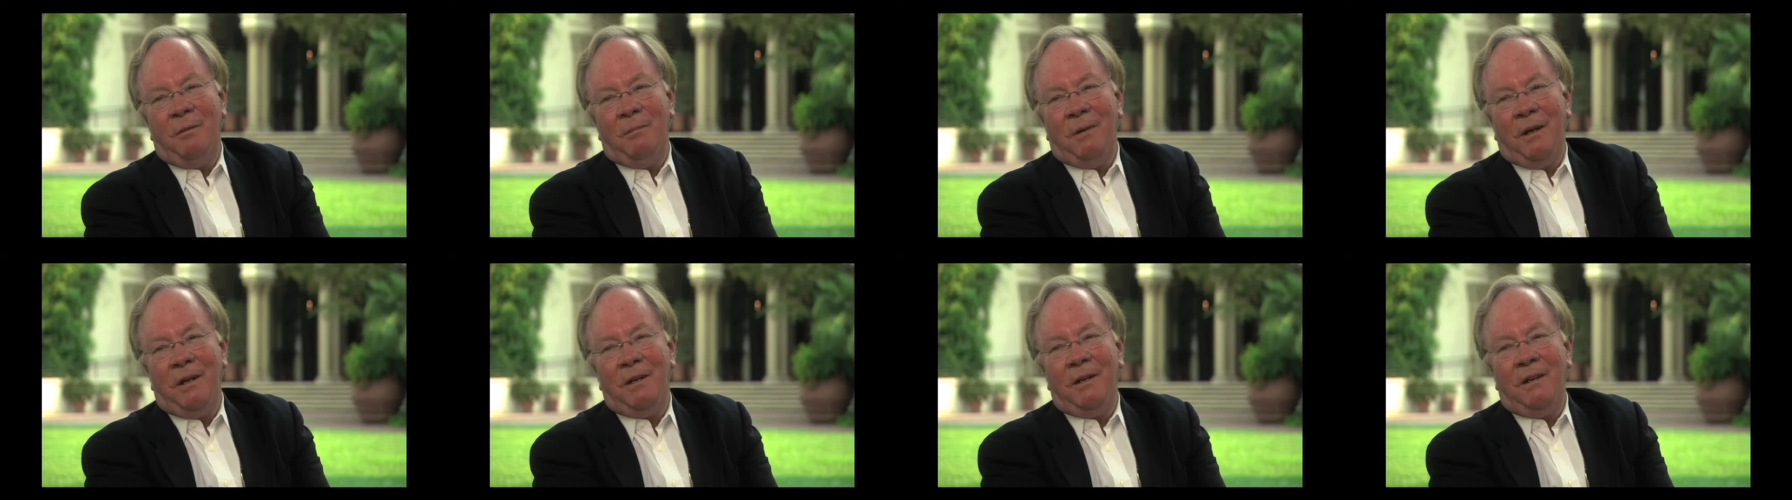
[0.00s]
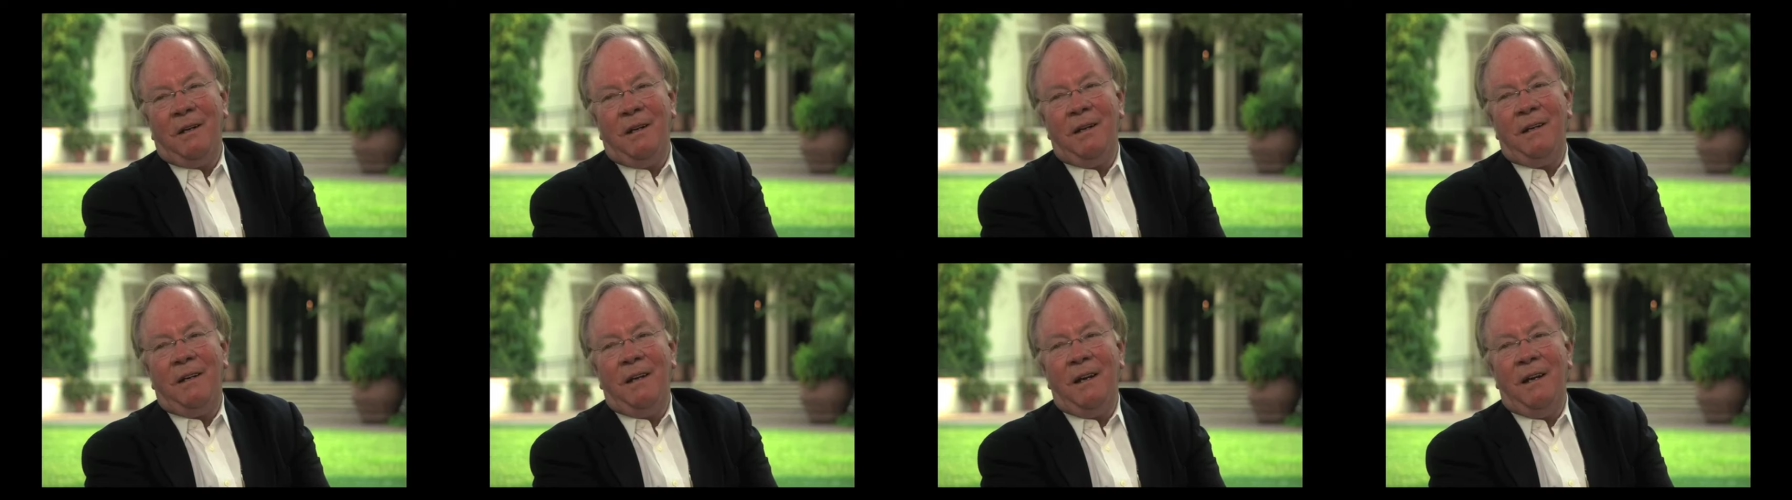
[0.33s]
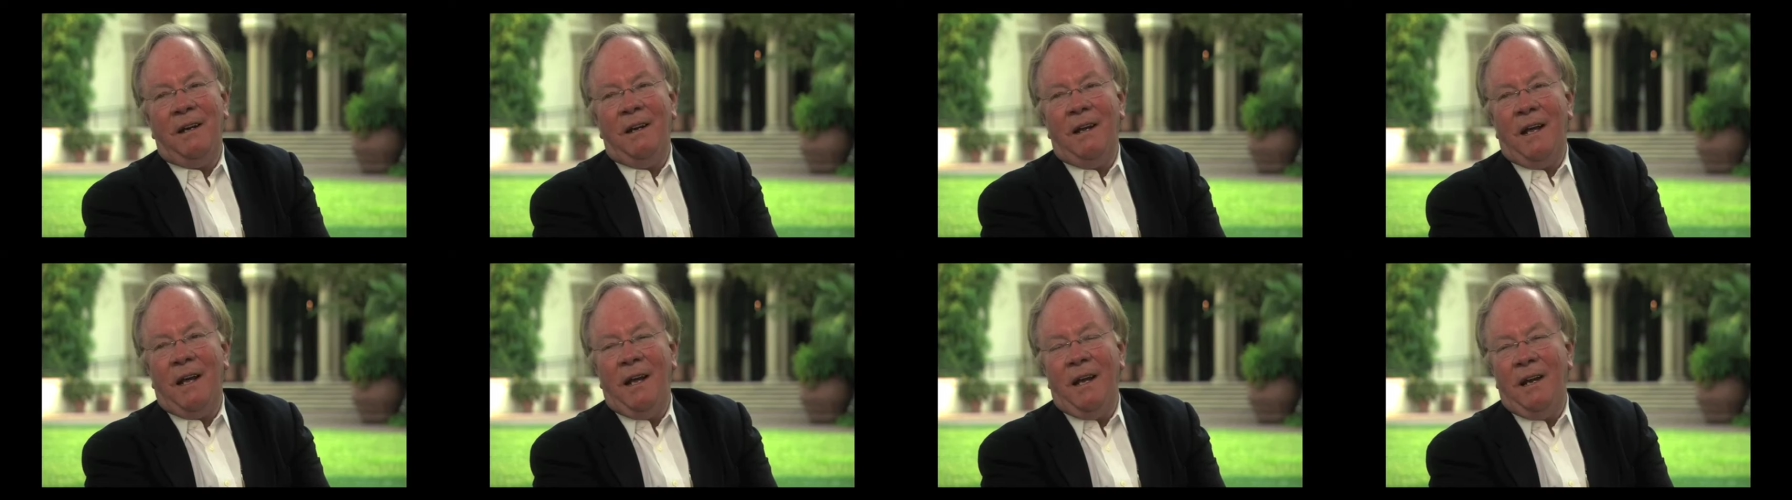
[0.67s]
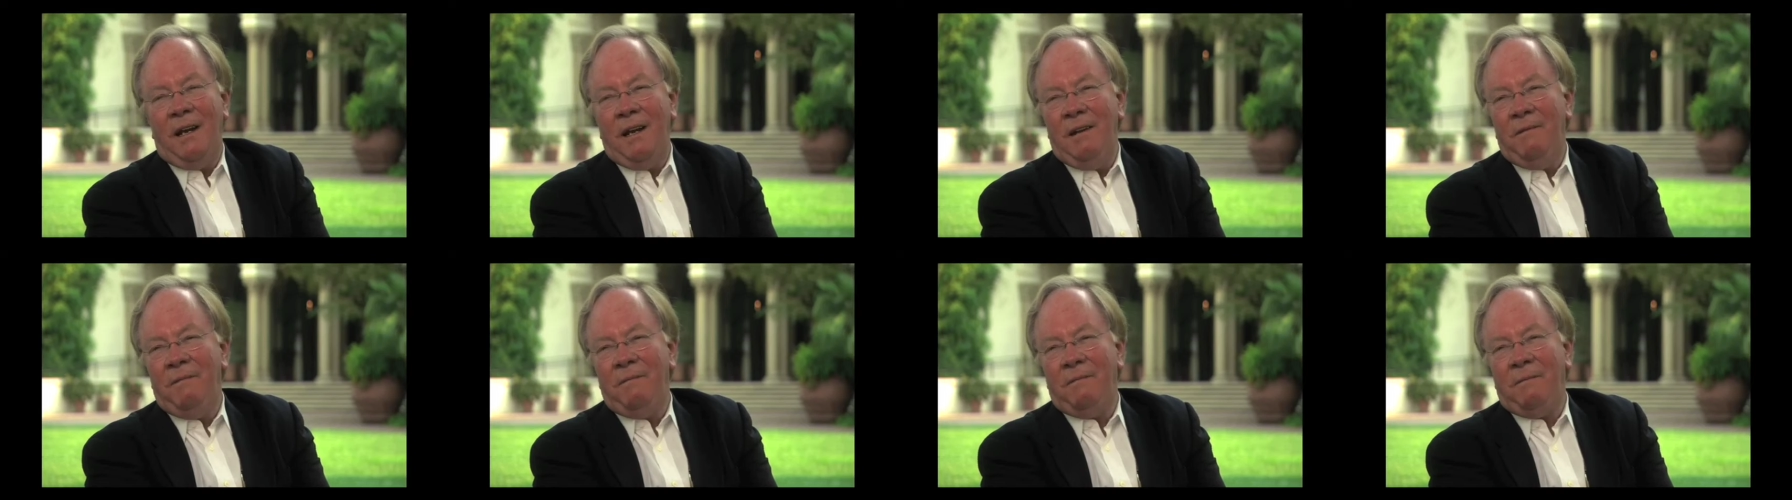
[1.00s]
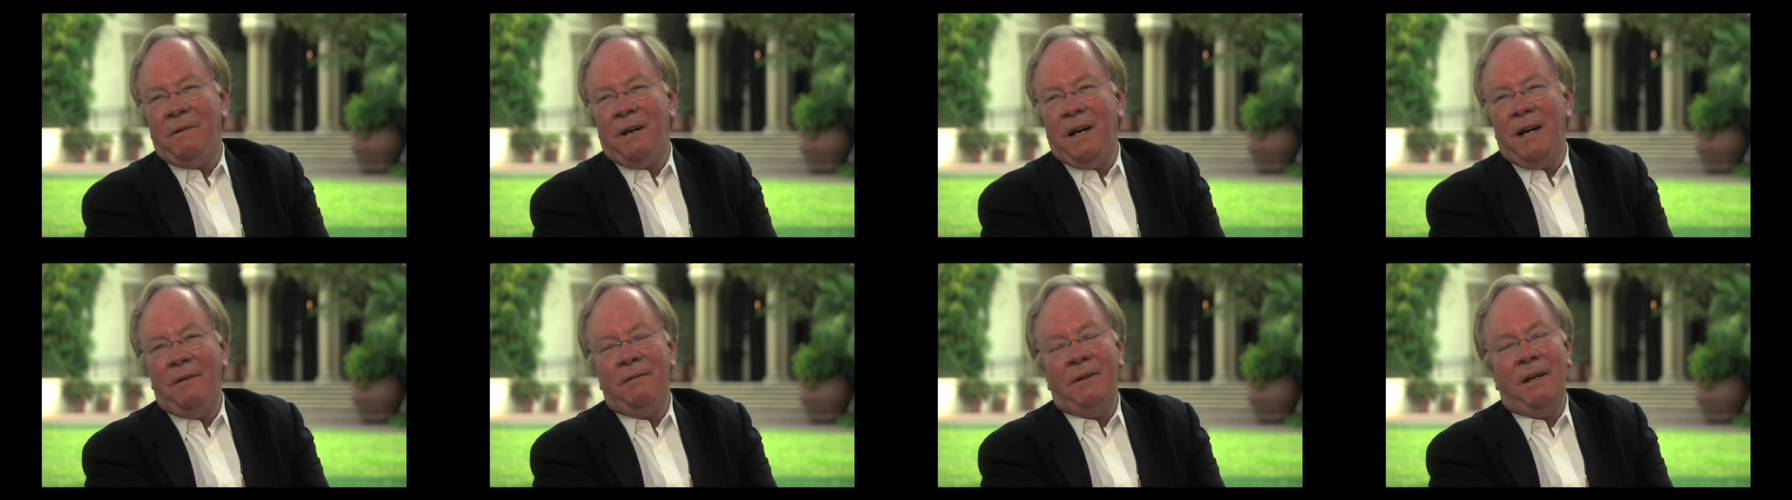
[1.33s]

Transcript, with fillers: about 1985,